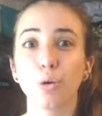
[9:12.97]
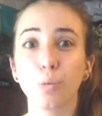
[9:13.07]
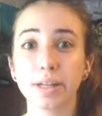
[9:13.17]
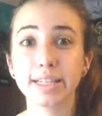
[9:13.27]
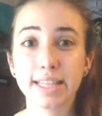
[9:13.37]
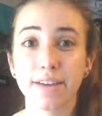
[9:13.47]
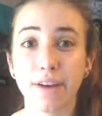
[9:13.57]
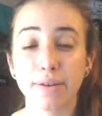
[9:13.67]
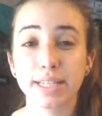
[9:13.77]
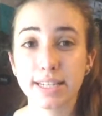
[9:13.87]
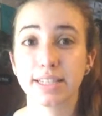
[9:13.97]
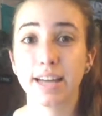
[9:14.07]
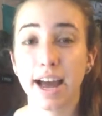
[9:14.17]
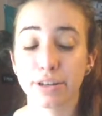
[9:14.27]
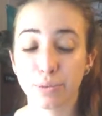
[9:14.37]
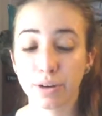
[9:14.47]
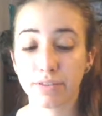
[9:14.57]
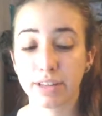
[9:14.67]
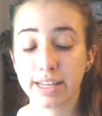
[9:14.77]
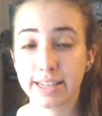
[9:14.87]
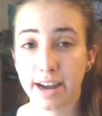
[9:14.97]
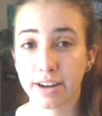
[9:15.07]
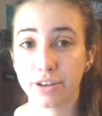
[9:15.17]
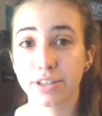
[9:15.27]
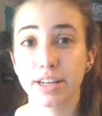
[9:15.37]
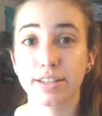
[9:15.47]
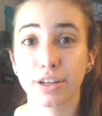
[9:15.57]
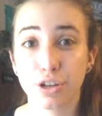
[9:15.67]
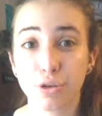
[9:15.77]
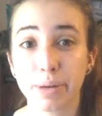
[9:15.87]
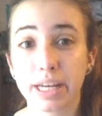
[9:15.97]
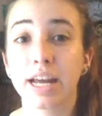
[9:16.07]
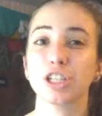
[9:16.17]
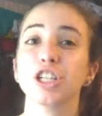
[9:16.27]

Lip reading: When the safe house is attacked, one of the attackers is a human.